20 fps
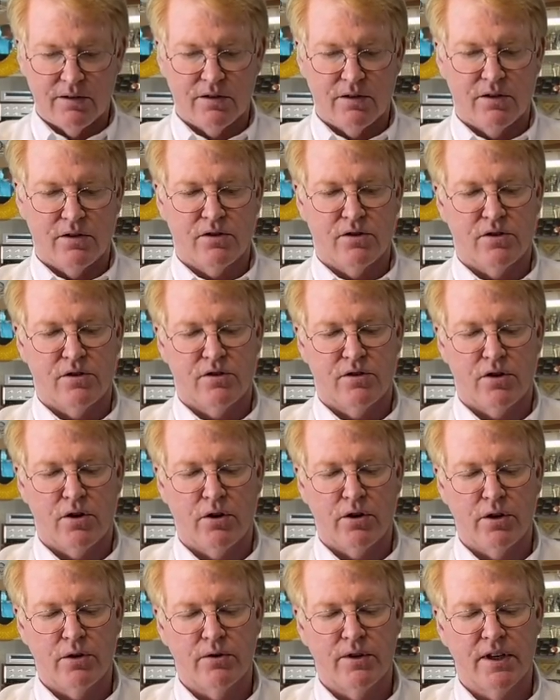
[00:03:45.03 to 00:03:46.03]

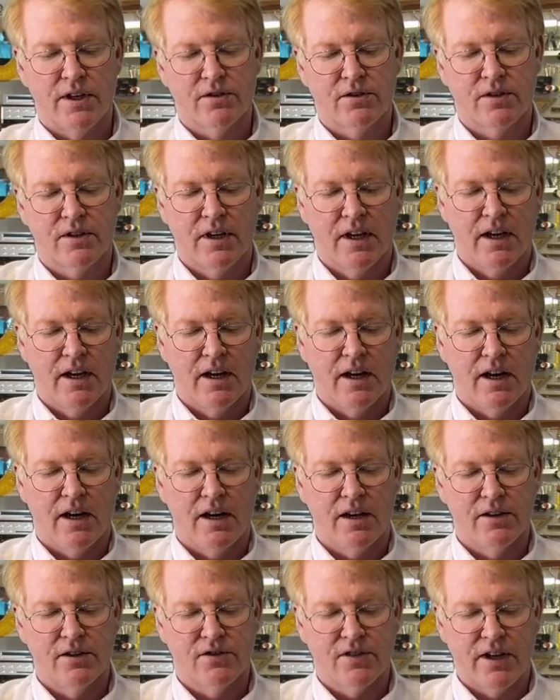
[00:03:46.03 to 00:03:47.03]
show you this.
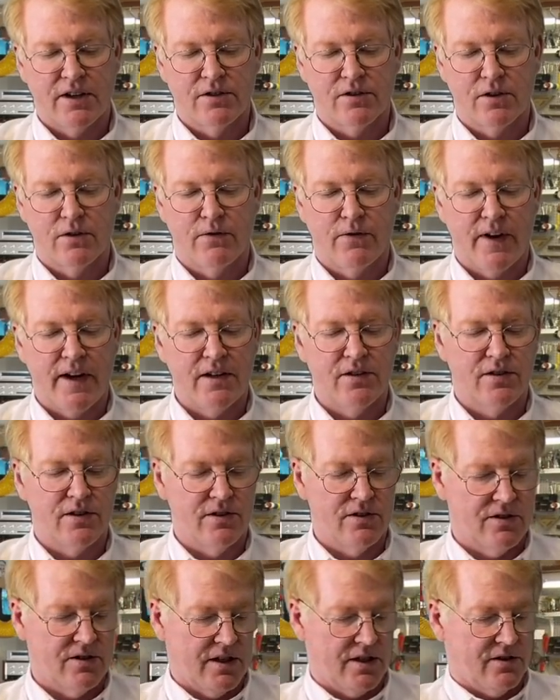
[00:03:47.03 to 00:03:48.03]
The sensor
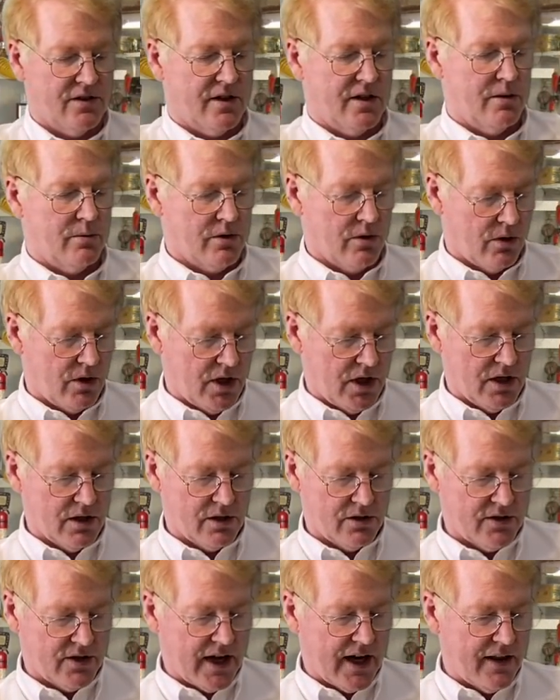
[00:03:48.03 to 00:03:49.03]
faces, it's going to go
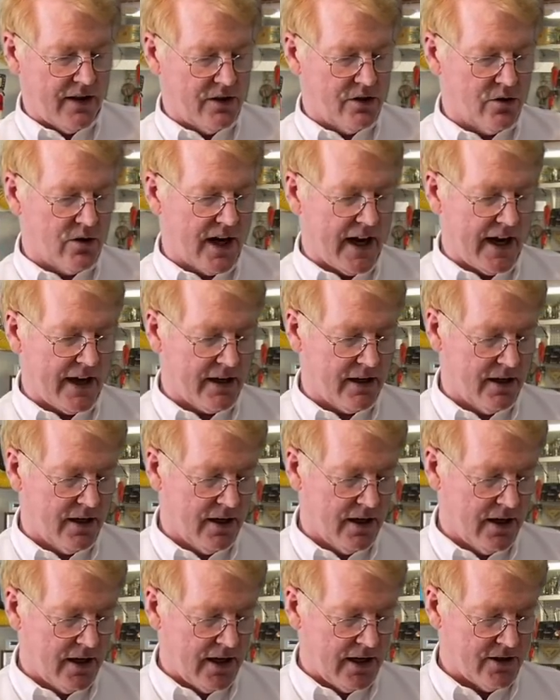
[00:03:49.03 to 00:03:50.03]
along the side of the track.
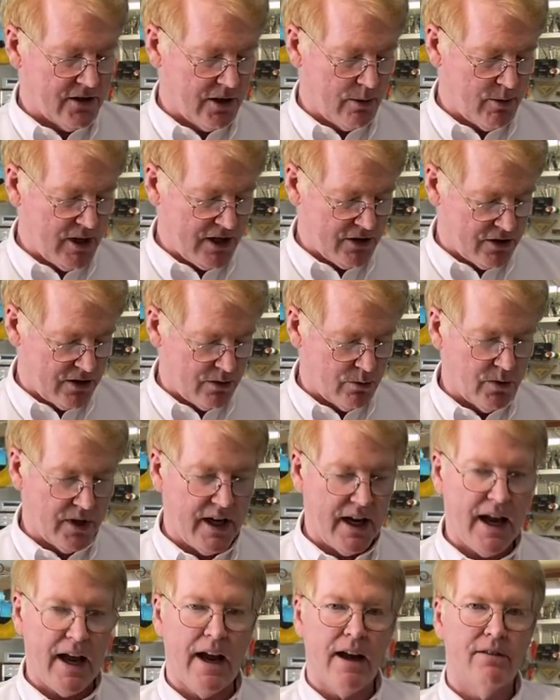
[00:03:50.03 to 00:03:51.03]
As I mentioned, we
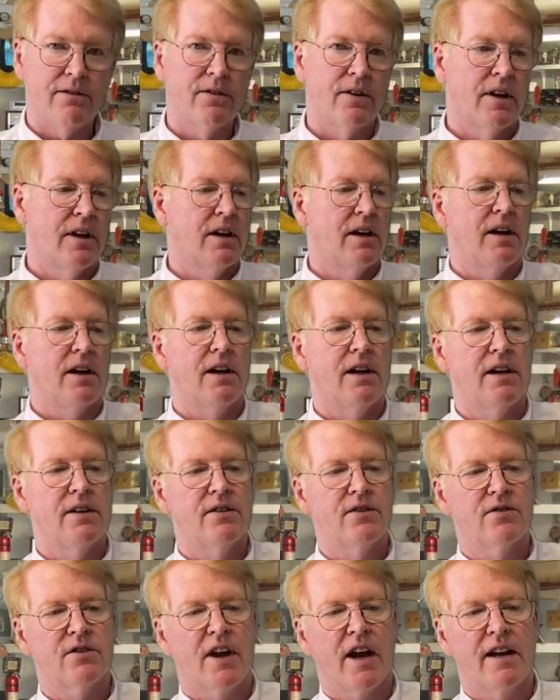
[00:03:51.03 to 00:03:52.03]
have
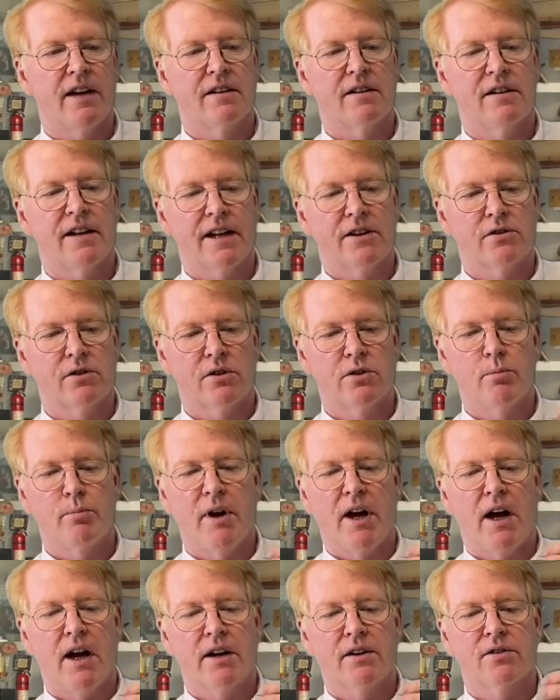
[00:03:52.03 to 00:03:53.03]
designed an electrical
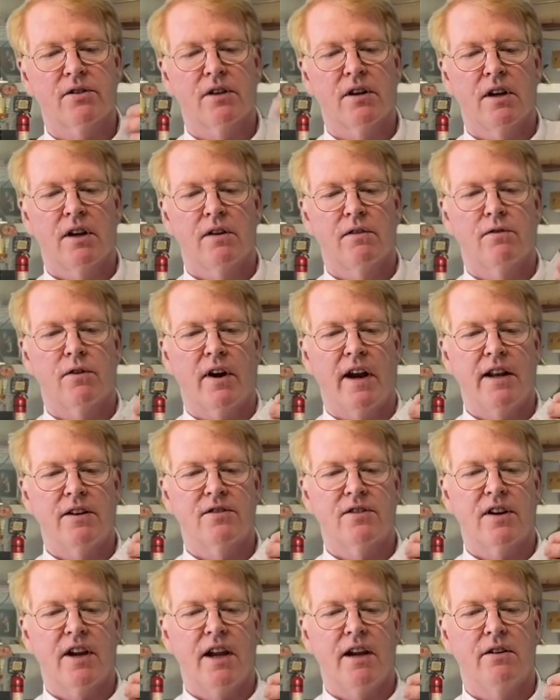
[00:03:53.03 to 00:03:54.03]
box for N
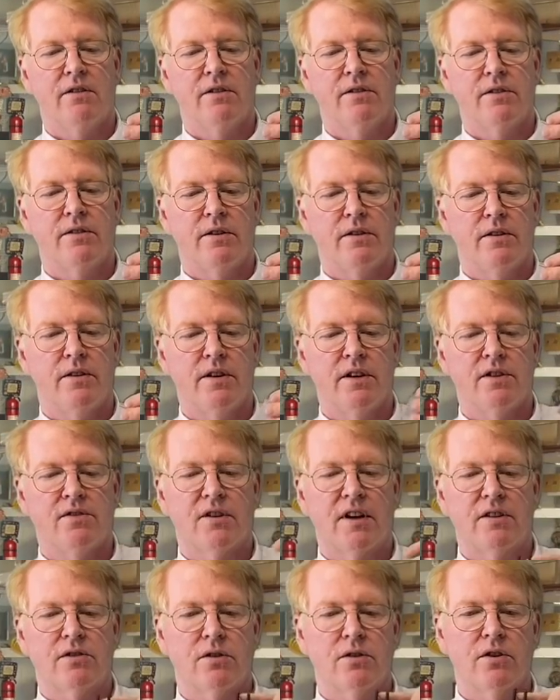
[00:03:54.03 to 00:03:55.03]
scale. The
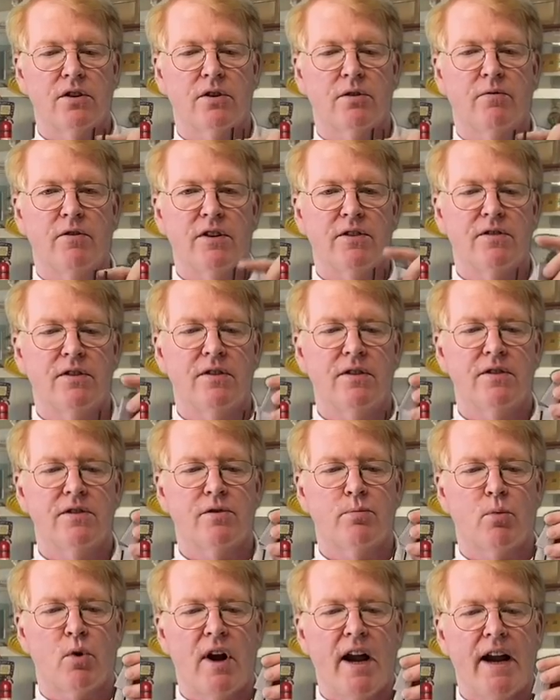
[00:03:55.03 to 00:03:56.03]
sensor just fits into
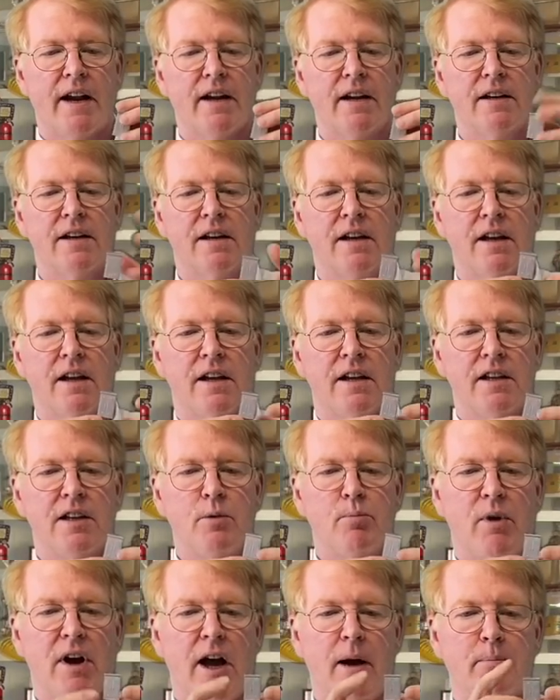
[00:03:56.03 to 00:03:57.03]
this bracket.
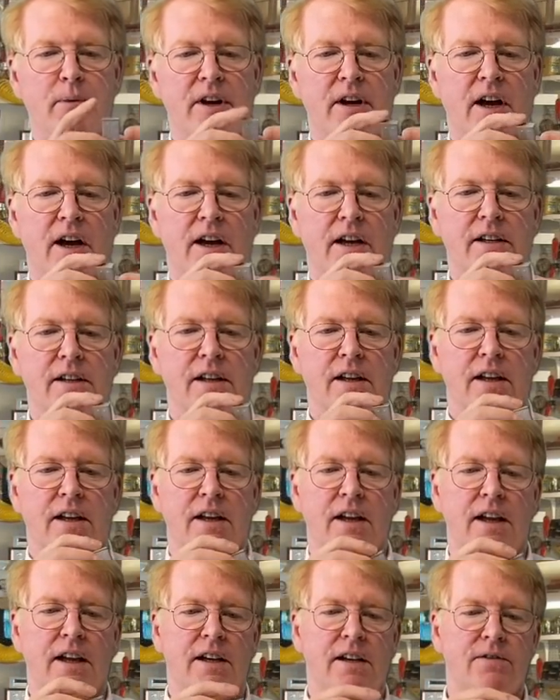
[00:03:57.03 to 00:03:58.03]
You pop it on.
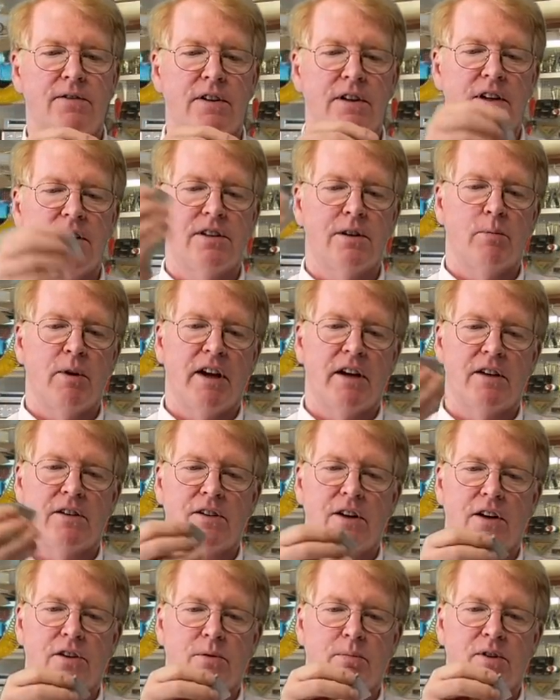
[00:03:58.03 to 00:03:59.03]
And if you need to make
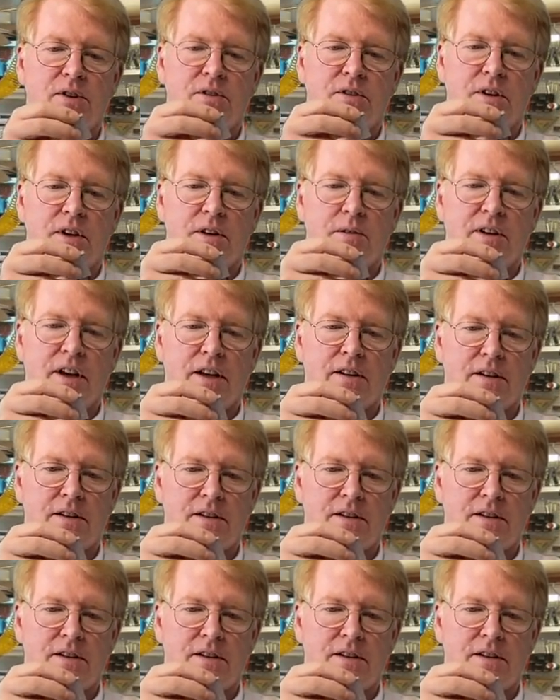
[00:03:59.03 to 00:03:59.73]
adjustments, you can take the